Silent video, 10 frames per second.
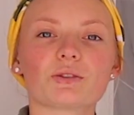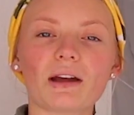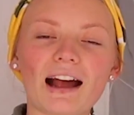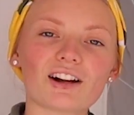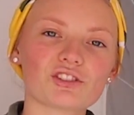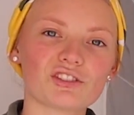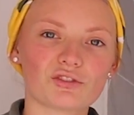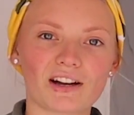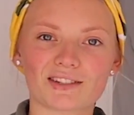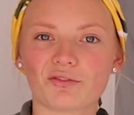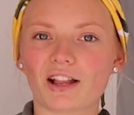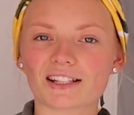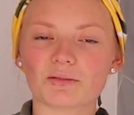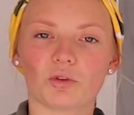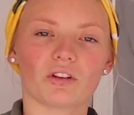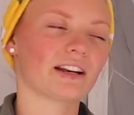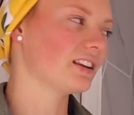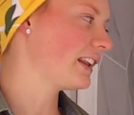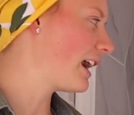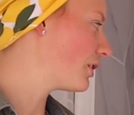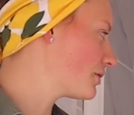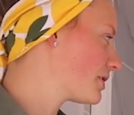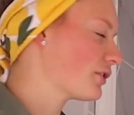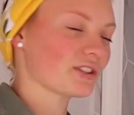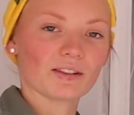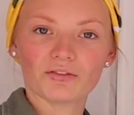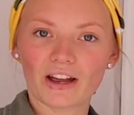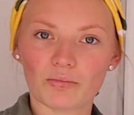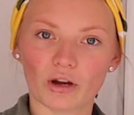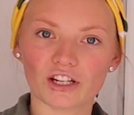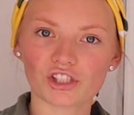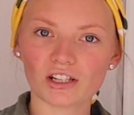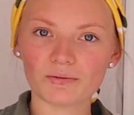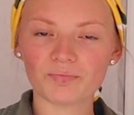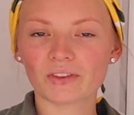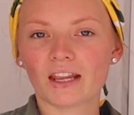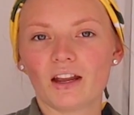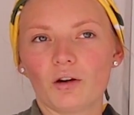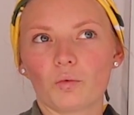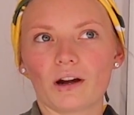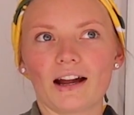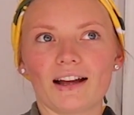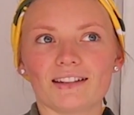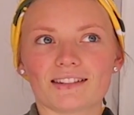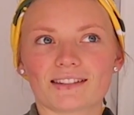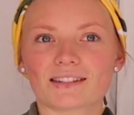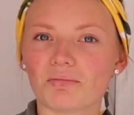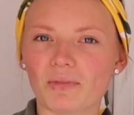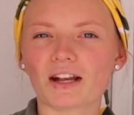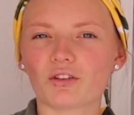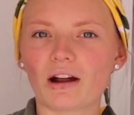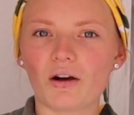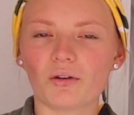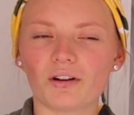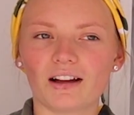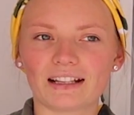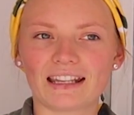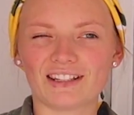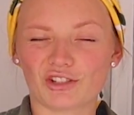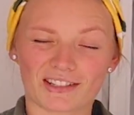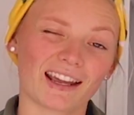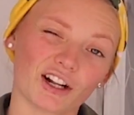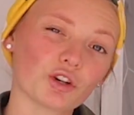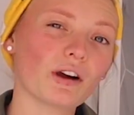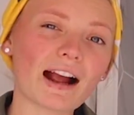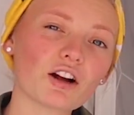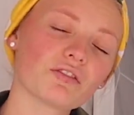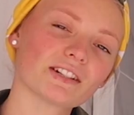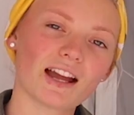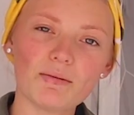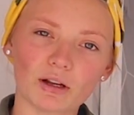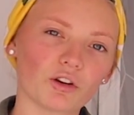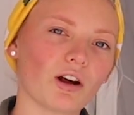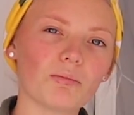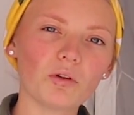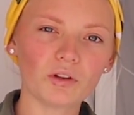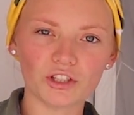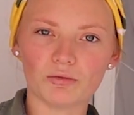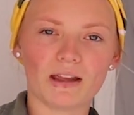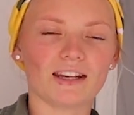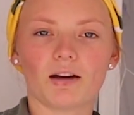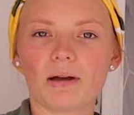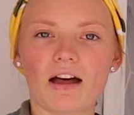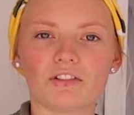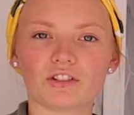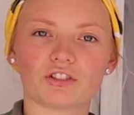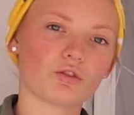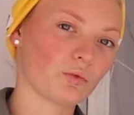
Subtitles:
so it actually dries flexible and allows for some vibration, whereas cement grout can just kind of crack over time and crumble, and you may end up having to